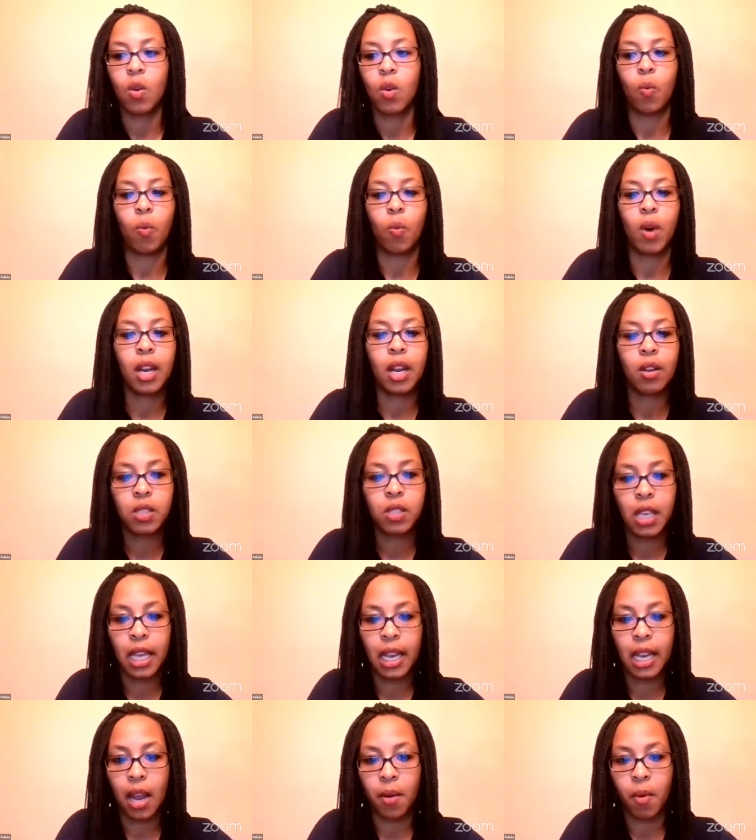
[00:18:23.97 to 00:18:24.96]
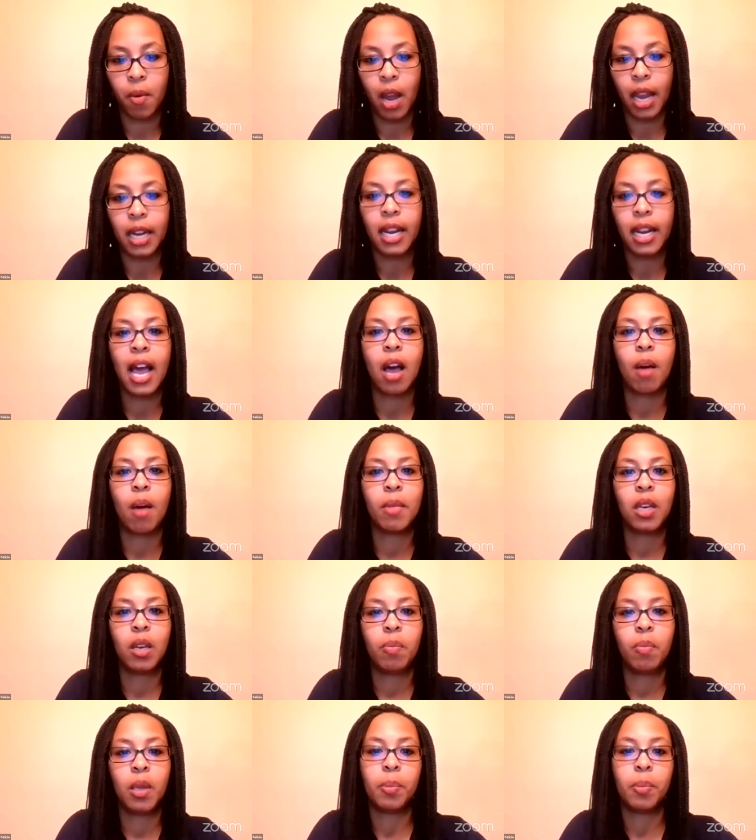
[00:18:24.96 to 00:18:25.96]
What else can I write? How many
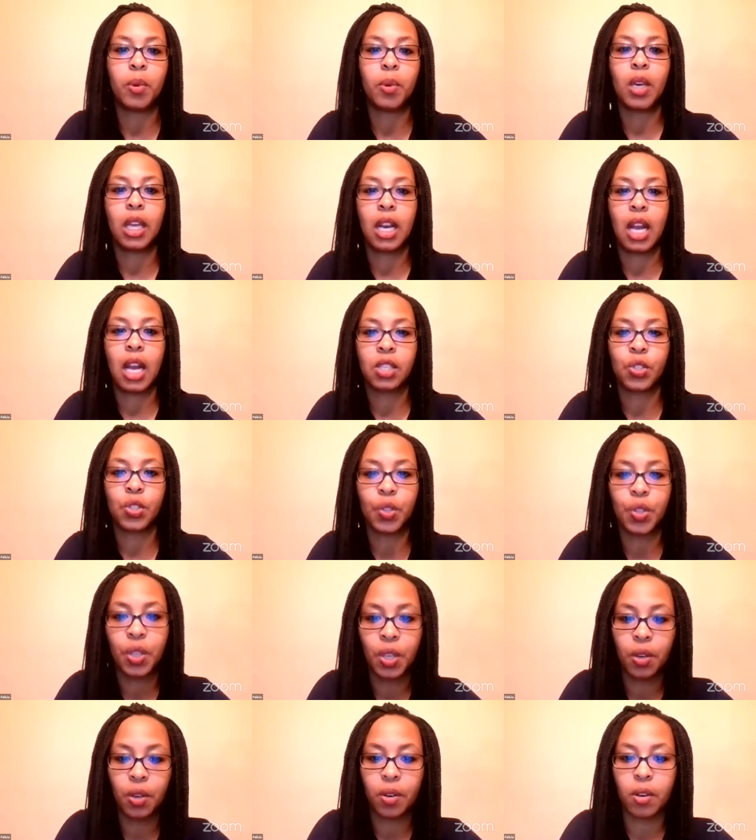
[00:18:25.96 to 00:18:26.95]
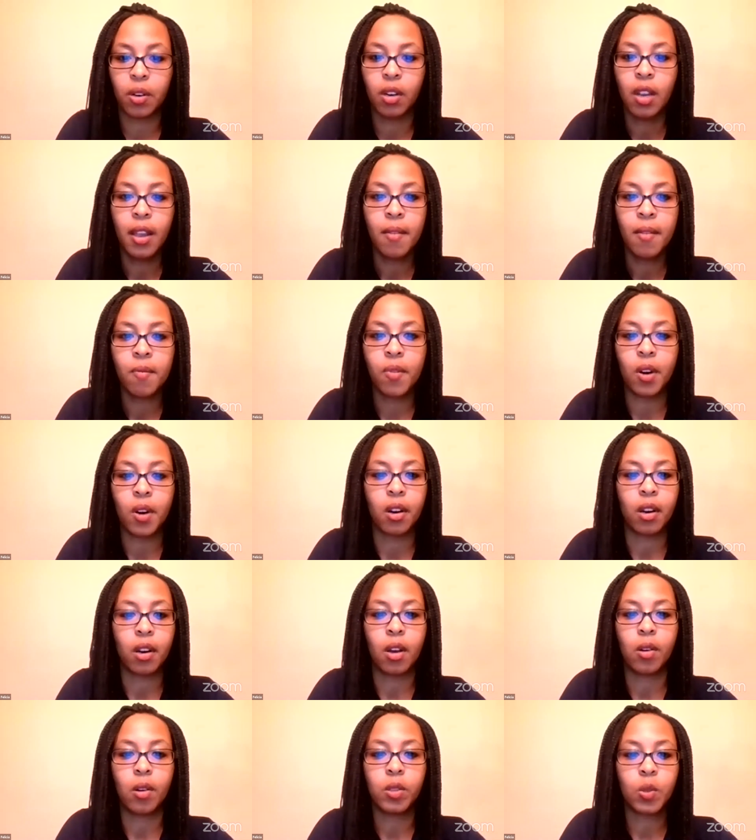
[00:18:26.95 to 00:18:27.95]
people can I secure for a
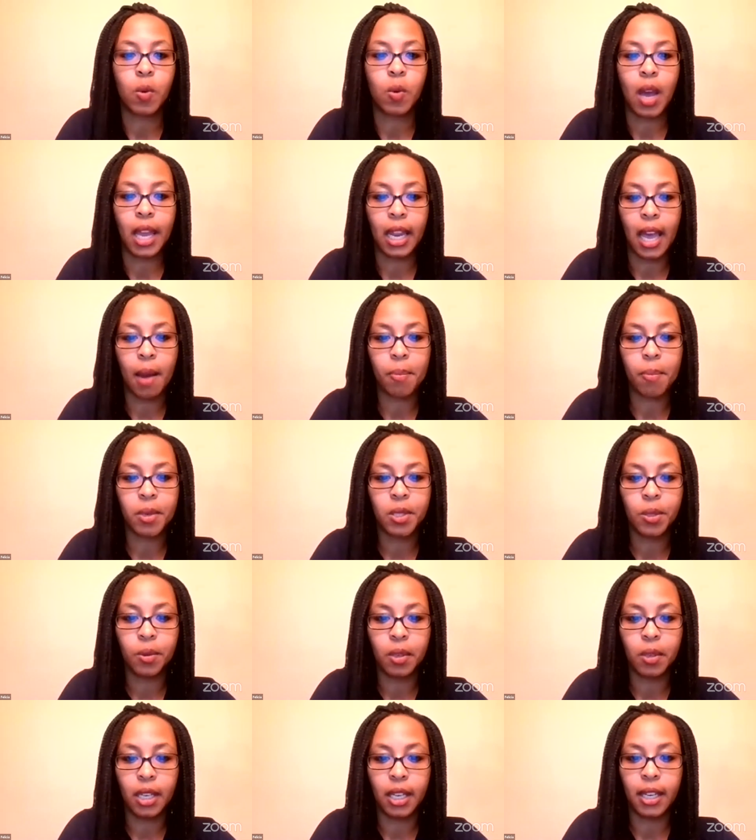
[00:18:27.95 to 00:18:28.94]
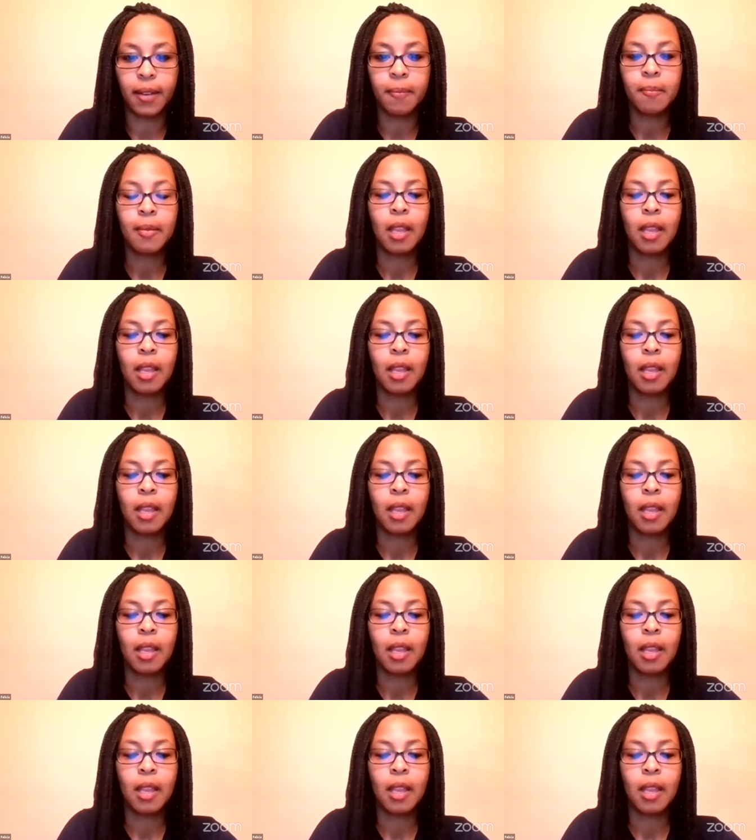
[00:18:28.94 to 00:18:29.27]
ghostwriting opportunity?